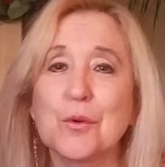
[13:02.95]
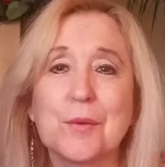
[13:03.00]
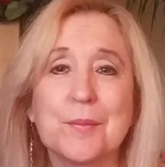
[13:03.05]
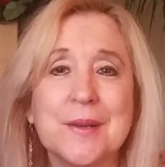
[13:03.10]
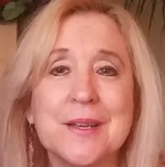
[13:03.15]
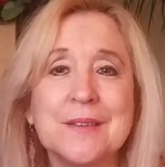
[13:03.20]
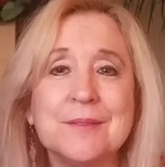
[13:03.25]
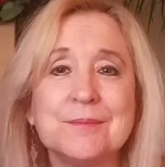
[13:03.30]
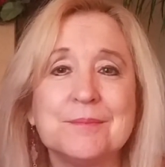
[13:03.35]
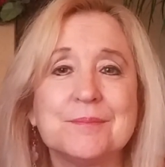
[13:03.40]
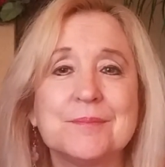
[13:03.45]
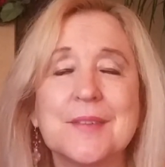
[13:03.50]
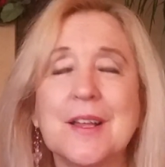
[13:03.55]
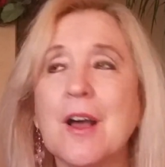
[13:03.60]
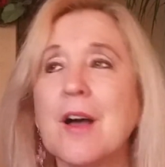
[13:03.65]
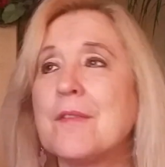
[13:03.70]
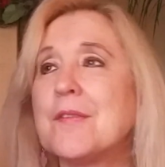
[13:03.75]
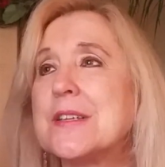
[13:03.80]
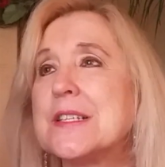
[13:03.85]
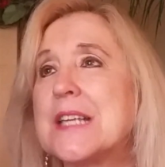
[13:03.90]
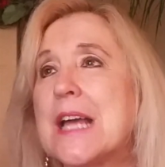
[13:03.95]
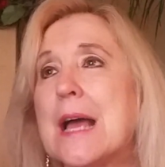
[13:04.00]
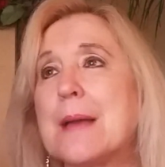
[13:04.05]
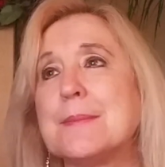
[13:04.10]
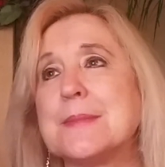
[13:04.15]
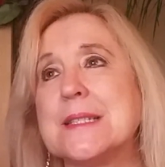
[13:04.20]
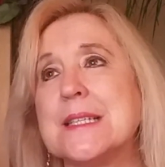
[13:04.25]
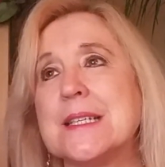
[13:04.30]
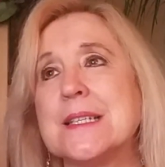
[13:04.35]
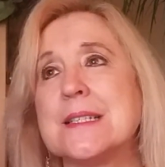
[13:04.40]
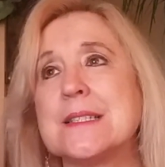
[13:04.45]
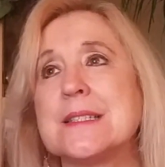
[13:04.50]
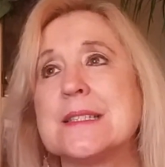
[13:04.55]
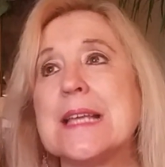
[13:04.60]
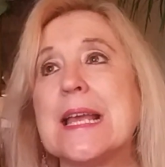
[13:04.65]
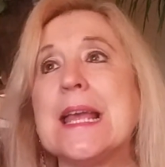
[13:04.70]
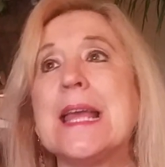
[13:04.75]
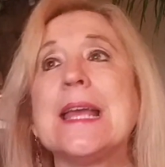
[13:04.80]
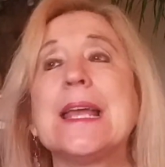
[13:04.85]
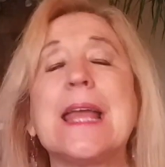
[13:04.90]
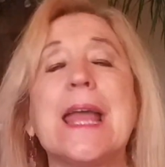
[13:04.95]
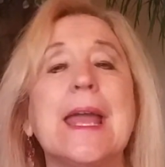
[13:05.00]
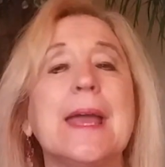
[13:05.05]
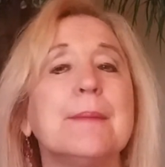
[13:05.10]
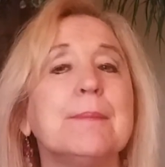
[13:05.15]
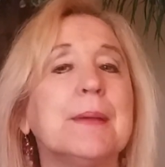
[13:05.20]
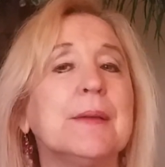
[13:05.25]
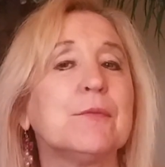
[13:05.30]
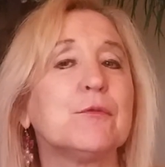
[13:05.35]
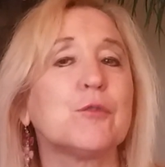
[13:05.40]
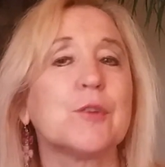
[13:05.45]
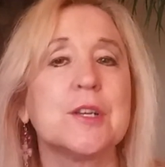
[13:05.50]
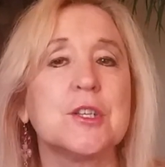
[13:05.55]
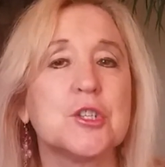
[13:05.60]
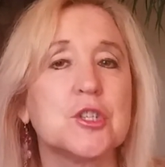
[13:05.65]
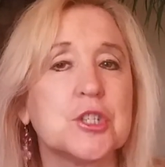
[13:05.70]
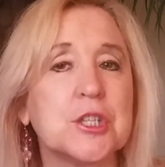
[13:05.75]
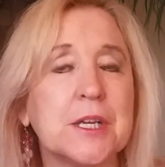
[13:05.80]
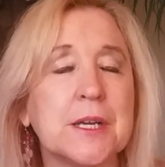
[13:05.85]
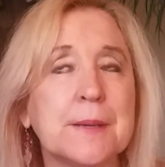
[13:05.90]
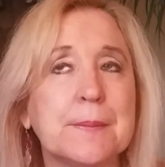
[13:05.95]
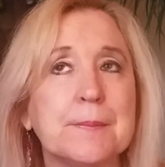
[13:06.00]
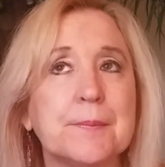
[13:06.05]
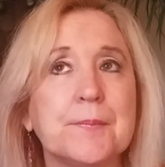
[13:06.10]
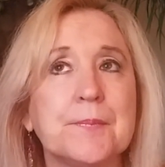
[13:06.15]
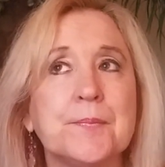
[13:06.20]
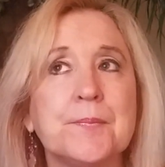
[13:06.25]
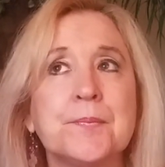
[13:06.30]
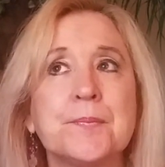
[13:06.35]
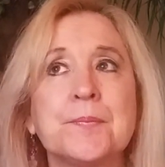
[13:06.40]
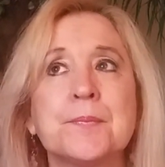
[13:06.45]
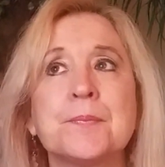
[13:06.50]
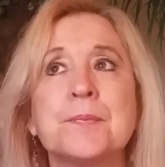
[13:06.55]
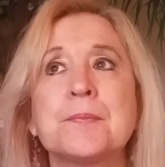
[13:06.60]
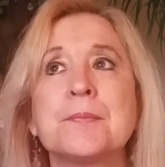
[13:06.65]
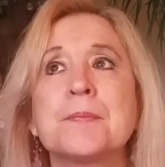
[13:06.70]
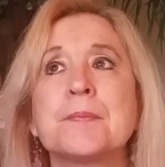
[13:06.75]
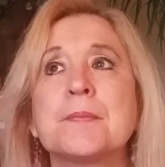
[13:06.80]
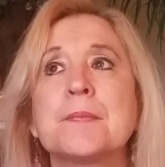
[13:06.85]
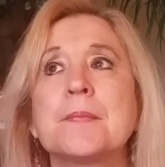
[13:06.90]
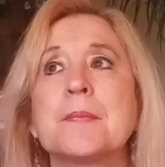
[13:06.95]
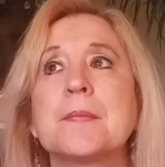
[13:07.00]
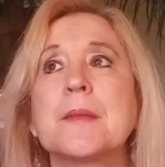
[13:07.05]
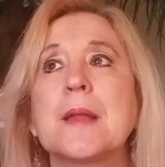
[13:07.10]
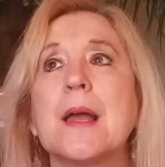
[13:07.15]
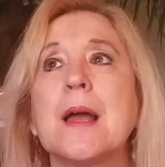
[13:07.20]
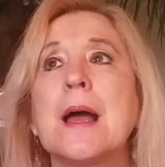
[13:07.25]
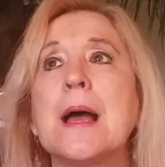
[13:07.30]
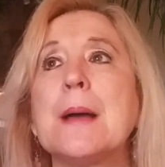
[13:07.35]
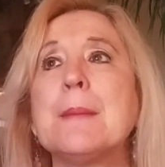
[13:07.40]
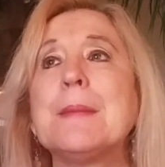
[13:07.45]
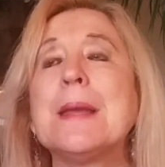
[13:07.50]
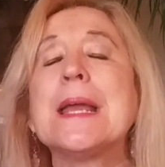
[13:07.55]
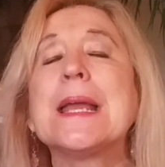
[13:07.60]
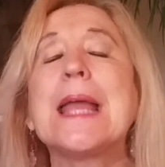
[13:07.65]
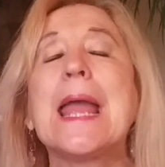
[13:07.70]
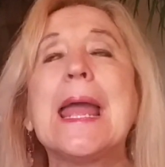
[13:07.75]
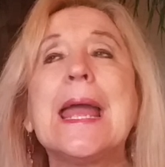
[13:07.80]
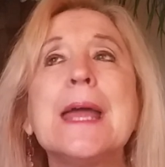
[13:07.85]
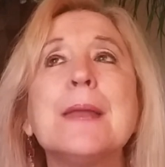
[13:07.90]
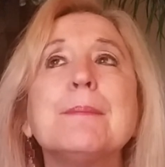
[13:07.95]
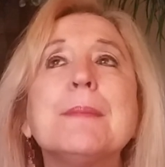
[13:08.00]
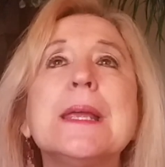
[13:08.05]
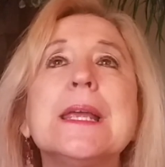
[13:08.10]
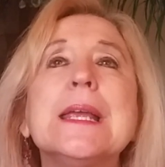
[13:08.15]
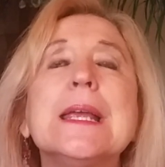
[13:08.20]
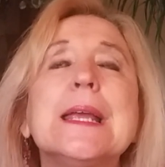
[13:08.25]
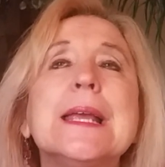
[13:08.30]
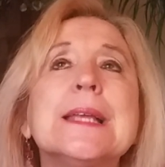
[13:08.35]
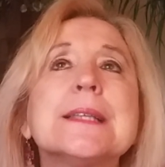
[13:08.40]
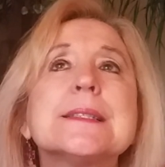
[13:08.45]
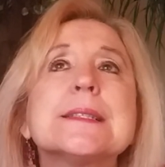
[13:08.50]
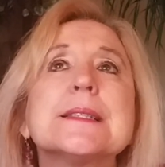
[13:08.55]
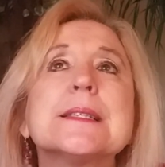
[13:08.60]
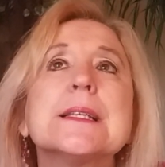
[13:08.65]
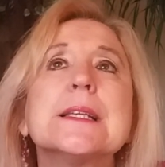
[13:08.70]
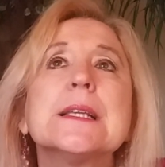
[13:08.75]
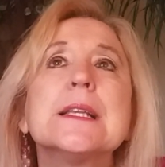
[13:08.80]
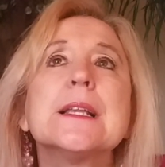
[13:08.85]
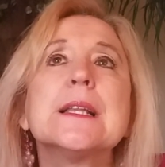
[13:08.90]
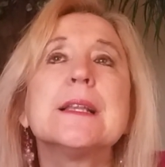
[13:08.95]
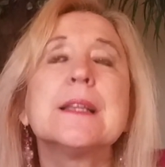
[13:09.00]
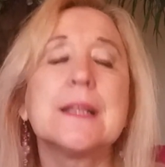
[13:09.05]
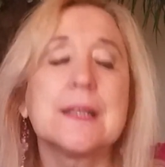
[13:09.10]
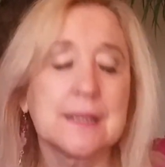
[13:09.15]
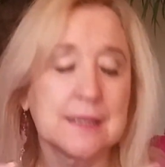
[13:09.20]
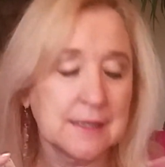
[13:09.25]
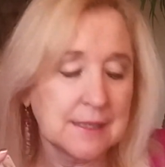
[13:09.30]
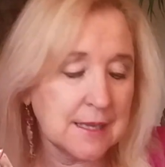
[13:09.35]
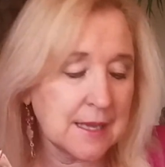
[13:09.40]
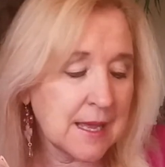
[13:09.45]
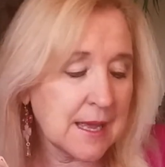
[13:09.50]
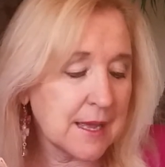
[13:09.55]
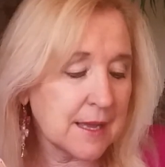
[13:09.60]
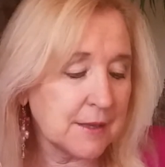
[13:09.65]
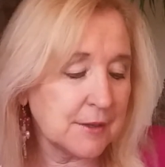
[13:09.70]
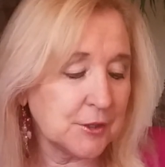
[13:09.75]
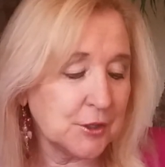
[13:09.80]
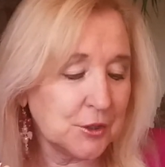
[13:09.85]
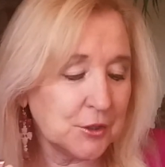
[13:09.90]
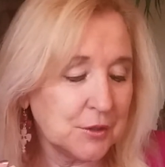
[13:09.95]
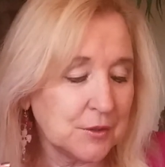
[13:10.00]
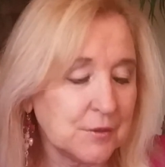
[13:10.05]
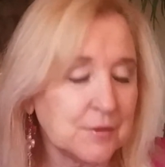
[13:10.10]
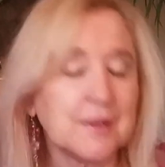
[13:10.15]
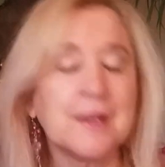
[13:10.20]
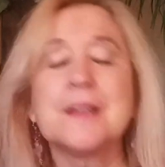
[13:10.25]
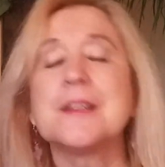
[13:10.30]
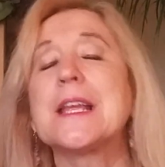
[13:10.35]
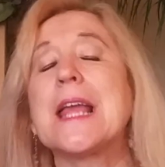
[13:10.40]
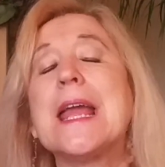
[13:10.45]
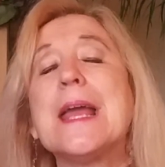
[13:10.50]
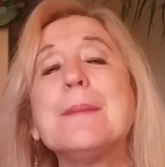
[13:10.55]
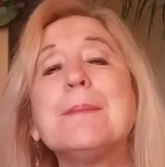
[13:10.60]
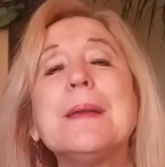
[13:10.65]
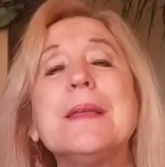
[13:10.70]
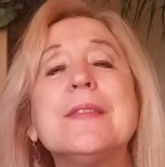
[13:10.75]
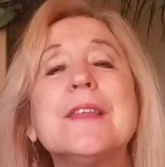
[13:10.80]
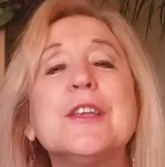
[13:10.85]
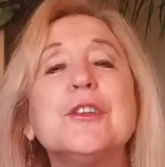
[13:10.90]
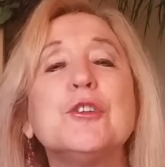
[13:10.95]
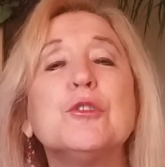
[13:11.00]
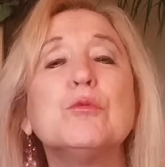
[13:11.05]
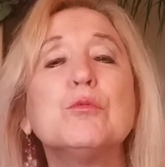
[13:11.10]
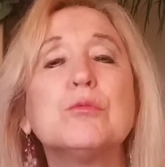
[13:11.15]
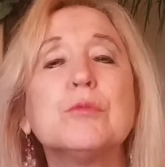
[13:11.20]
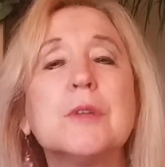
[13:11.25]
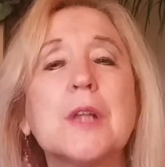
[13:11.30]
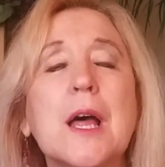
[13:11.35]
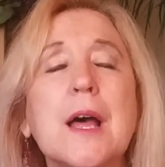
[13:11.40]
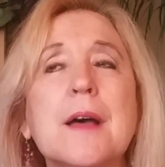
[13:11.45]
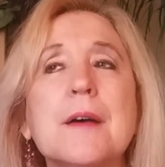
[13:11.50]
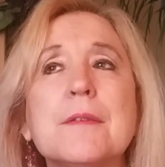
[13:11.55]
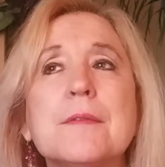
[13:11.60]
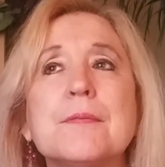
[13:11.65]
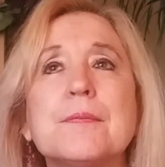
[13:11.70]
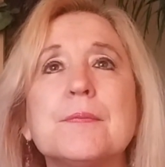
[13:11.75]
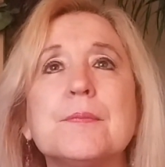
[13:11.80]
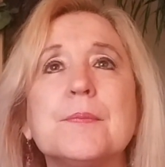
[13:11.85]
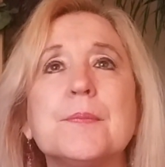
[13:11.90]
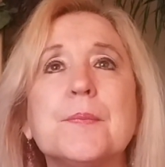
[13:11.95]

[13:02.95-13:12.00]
woman, oftentimes is. It can be friendship. It can be that you love,